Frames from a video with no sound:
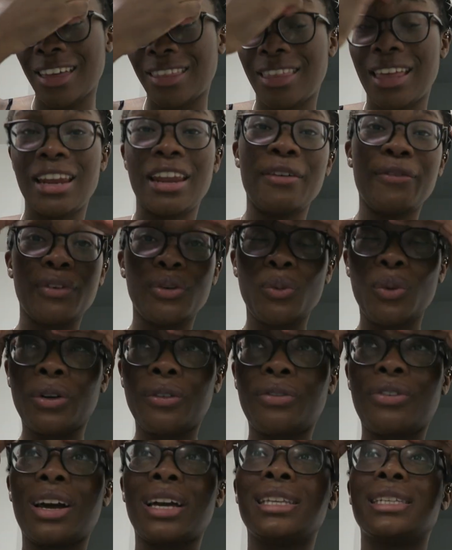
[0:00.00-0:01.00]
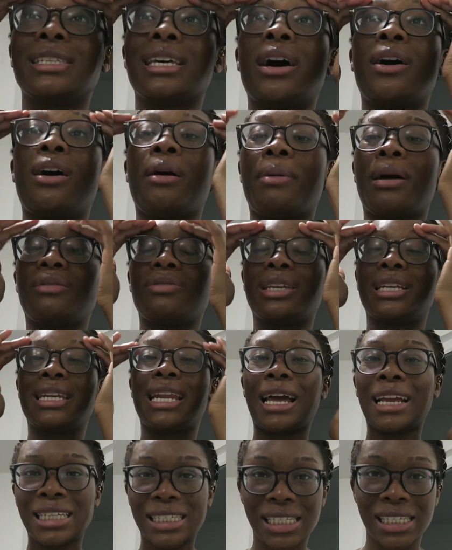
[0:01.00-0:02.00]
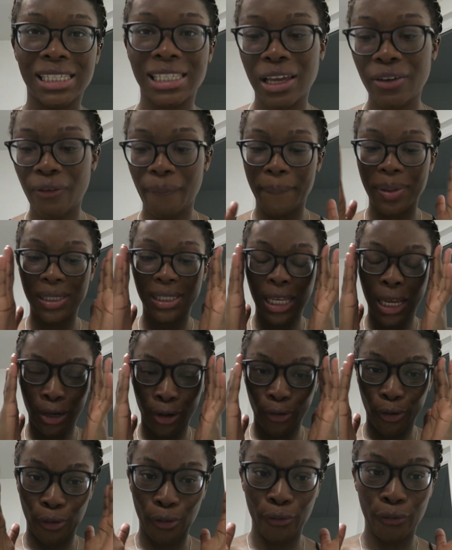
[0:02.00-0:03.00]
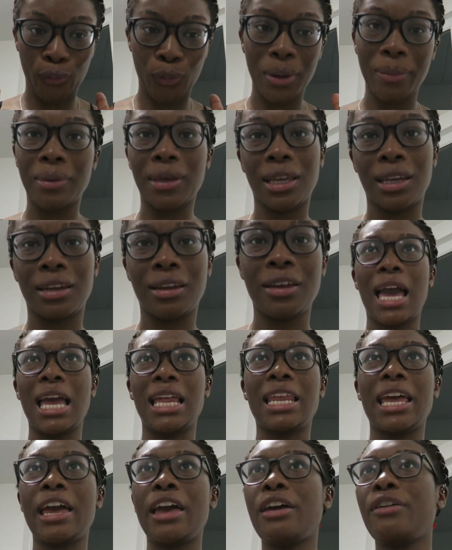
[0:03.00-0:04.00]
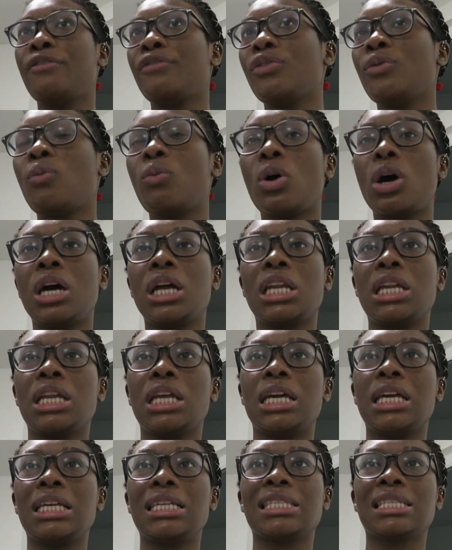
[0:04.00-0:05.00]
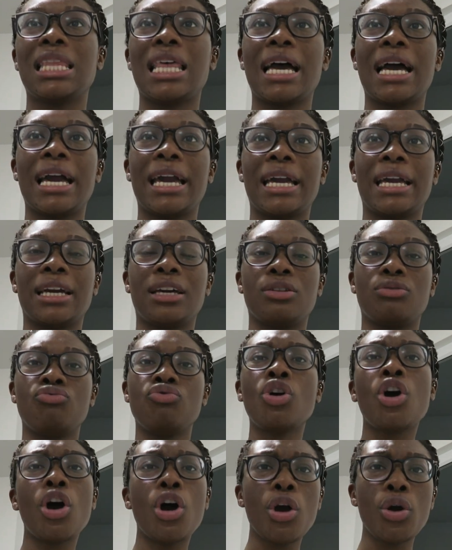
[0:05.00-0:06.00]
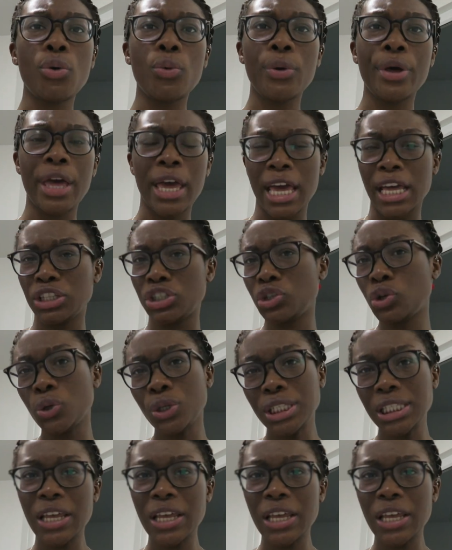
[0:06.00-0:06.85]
Then everyone finds out about the 97% of women and everyone is like, no, it's not